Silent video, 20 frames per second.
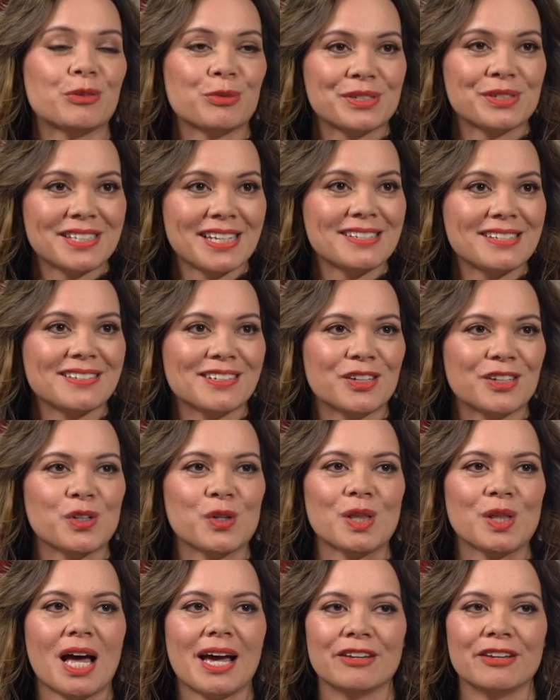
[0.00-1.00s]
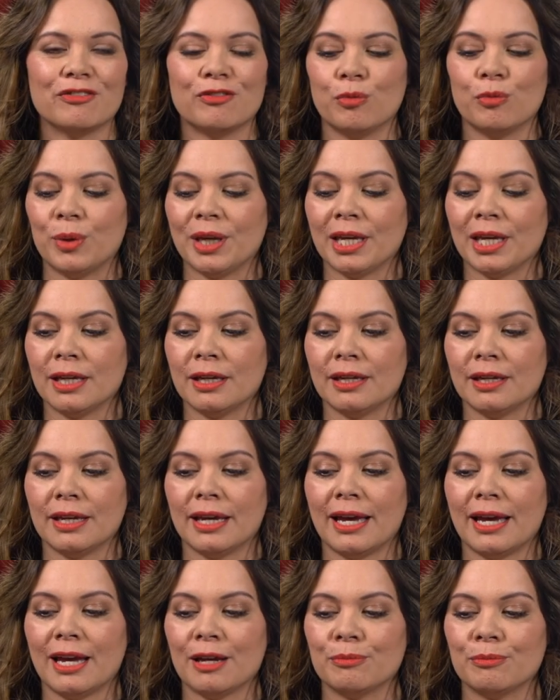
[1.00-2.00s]
through a season in your life where
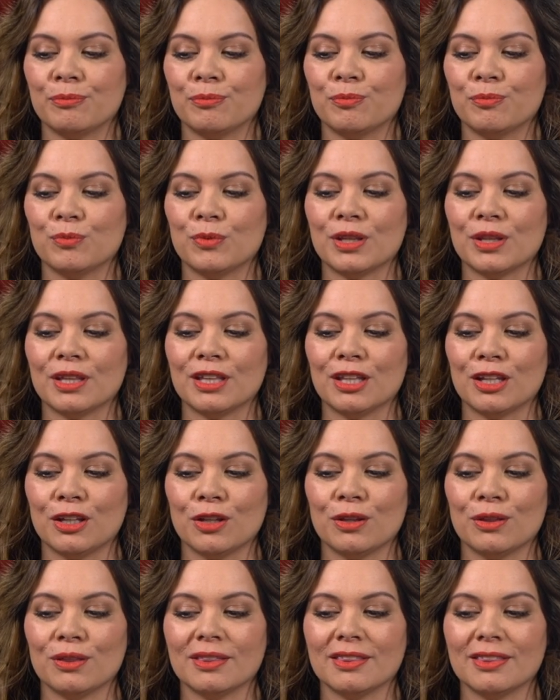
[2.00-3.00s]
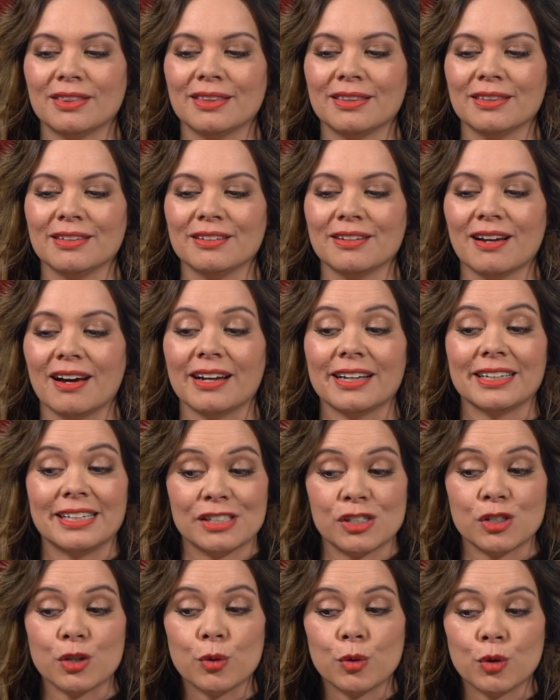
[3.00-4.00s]
I
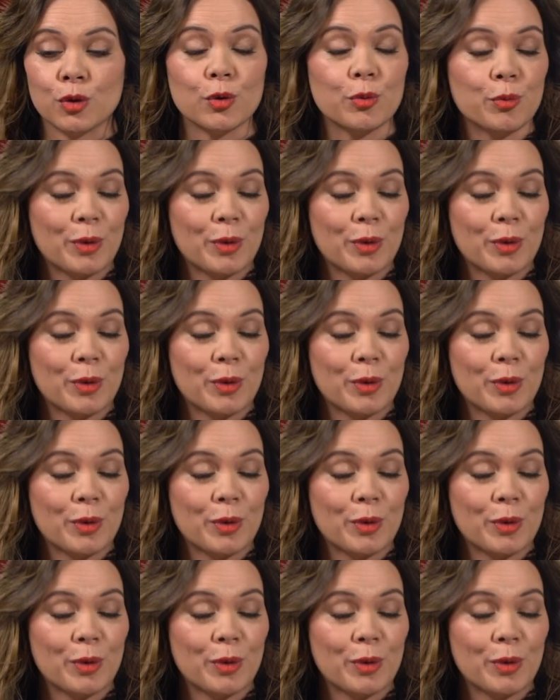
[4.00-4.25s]
guess you